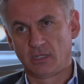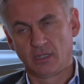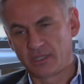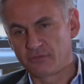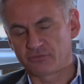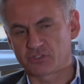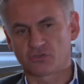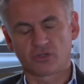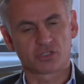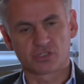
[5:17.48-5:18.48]

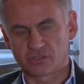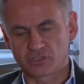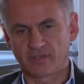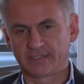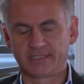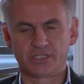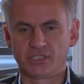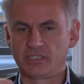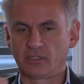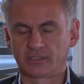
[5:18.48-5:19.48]
infrastructure,
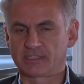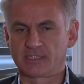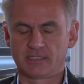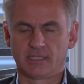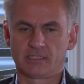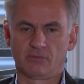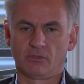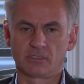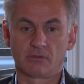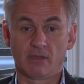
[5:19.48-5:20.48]
strategy, not existent, and so
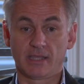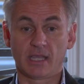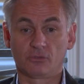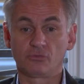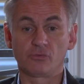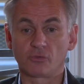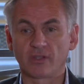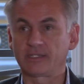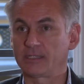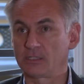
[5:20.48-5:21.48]
on. So I had to do a
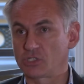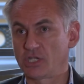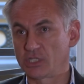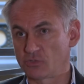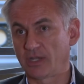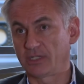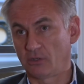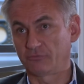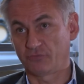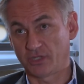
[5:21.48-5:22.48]
radical change right
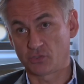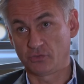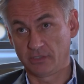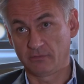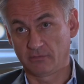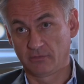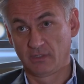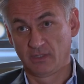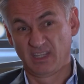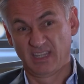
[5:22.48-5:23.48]
after I joined.
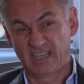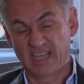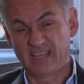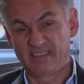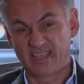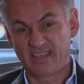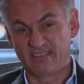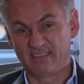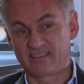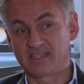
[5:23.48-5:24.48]
And
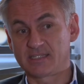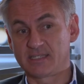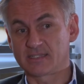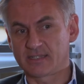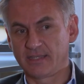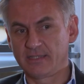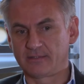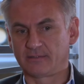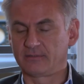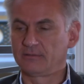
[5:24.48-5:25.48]
then 6 years
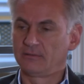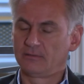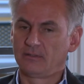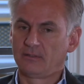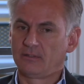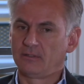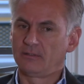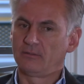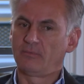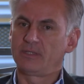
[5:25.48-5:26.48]
later,
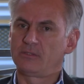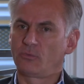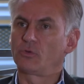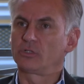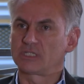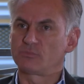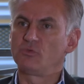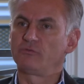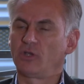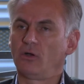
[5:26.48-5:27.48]
and when the world has
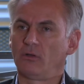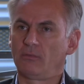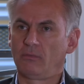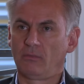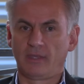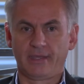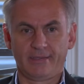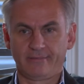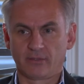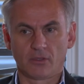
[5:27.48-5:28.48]
moved on
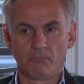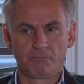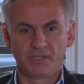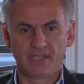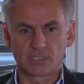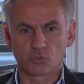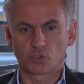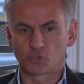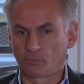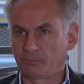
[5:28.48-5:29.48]
and the company has
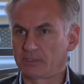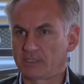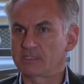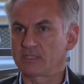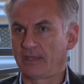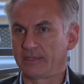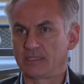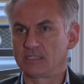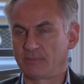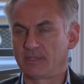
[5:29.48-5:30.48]
quadrupled in
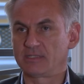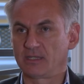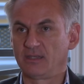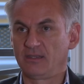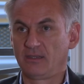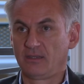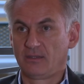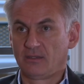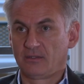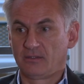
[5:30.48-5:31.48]
size, basically,
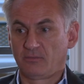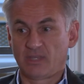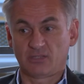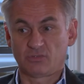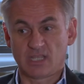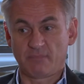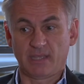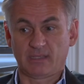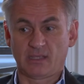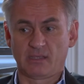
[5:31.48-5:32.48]
you know, we had to step
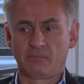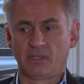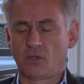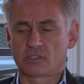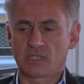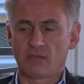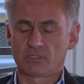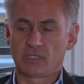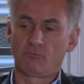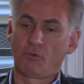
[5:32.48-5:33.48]
back and ask
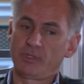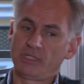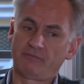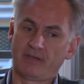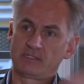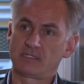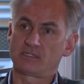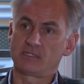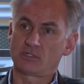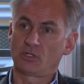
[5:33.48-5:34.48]
ourselves, what we defined 6
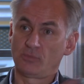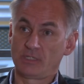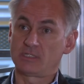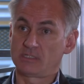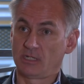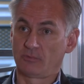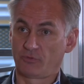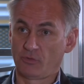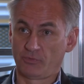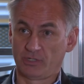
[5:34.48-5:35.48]
years ago, is it still
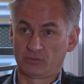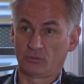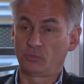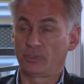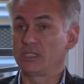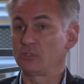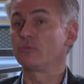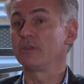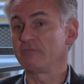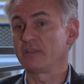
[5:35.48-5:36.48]
appropriate, or do we need to
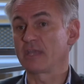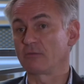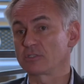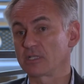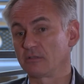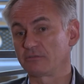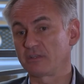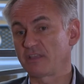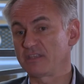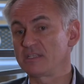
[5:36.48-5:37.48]
reinvent ourselves?
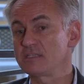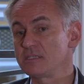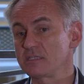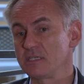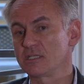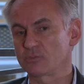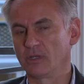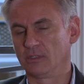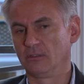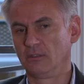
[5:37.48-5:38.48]
And I think this is key as
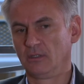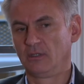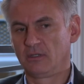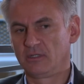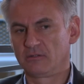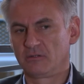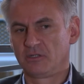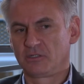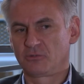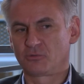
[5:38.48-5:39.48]
well. You know,
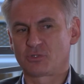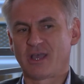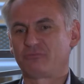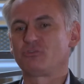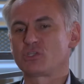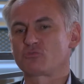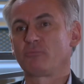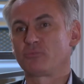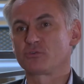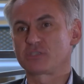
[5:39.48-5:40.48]
you also have to
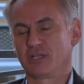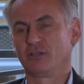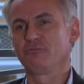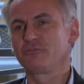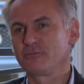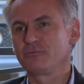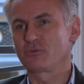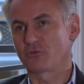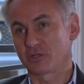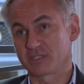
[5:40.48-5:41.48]
disrupt yourselves,
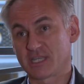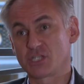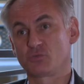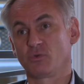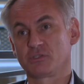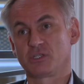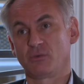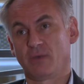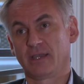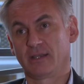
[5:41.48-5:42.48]
your organization, once in a
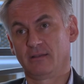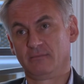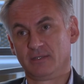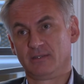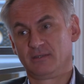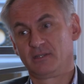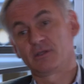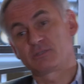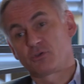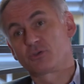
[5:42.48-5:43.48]
while, you know,
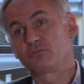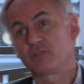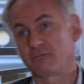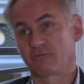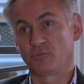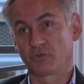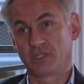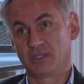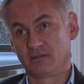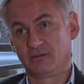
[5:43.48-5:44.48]
as we heard today from
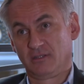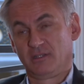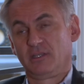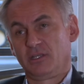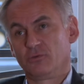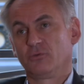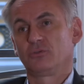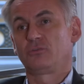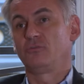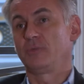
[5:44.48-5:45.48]
Nokia, in
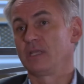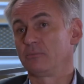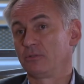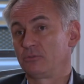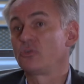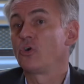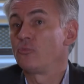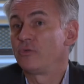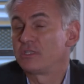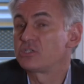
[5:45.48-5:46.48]
order to be able to
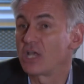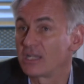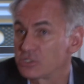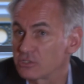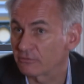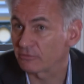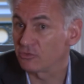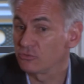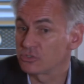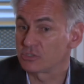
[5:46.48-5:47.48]
cope with the challenges of the
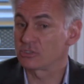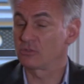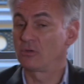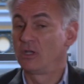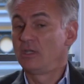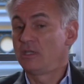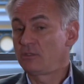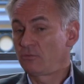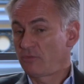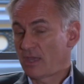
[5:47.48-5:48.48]
future. So in
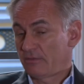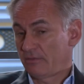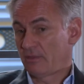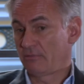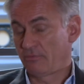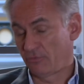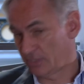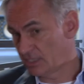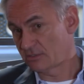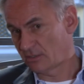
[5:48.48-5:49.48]

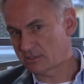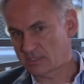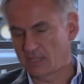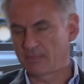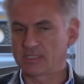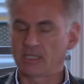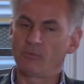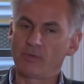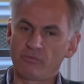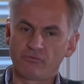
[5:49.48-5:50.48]
2013, so last year, basically, we
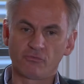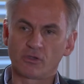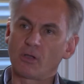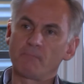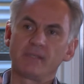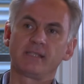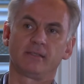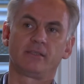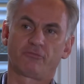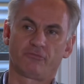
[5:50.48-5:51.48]
went through a
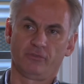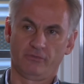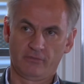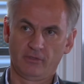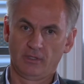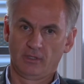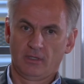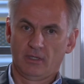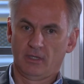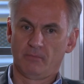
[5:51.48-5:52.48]
completely different
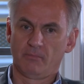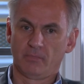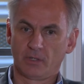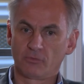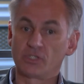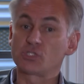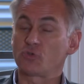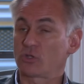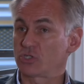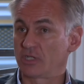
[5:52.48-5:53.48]

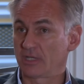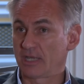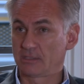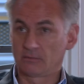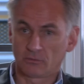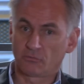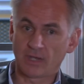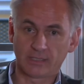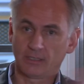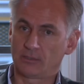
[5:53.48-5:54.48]
restructuring again,
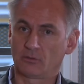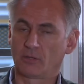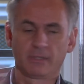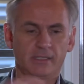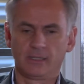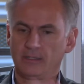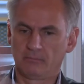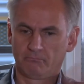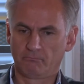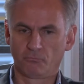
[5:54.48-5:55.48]
radical, completely
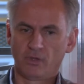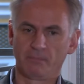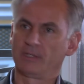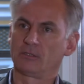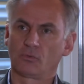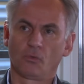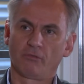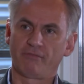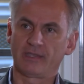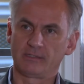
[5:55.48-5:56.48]
rebuilt all
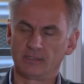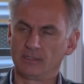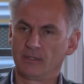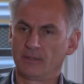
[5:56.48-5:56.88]
of IT.